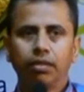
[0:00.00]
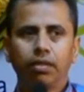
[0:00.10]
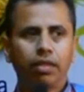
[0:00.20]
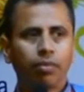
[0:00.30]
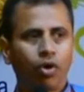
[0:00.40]

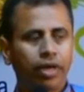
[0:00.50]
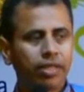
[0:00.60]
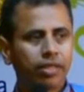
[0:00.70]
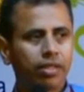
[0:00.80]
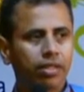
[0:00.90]
In the
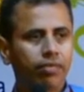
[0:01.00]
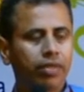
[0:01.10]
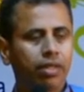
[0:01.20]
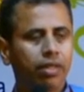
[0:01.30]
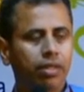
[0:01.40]
morning session
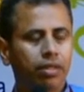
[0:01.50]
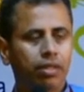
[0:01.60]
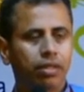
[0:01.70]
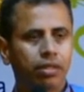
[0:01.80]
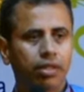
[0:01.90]
when
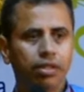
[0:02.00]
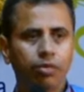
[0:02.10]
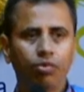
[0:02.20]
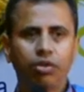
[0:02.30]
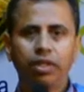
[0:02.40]

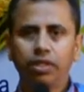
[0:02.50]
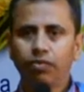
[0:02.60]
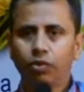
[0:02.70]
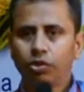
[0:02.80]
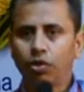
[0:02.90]
Sahasra Buddheji
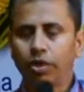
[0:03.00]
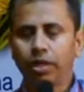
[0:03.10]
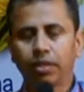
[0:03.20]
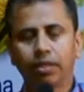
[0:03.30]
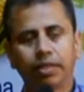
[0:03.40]
was
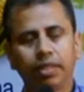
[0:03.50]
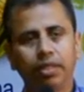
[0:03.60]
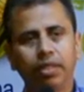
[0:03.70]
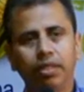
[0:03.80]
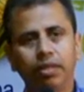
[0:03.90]
talking,
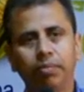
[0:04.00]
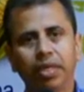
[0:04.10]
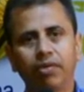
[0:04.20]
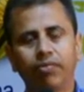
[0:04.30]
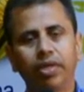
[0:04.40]
he
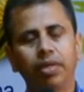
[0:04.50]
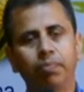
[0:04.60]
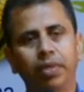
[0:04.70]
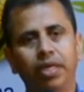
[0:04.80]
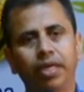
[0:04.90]
made a very
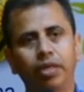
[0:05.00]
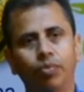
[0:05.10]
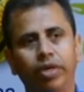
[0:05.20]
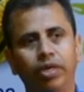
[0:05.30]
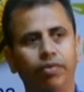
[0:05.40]

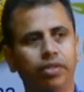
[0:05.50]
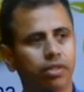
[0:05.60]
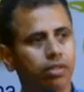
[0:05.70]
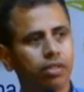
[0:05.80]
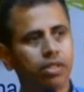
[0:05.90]
pertinent point which
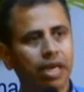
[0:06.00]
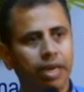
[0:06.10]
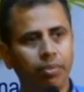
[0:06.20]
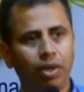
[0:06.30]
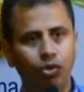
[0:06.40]
just
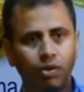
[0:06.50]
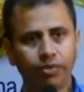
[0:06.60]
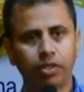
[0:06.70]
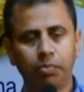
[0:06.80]
leapt out of his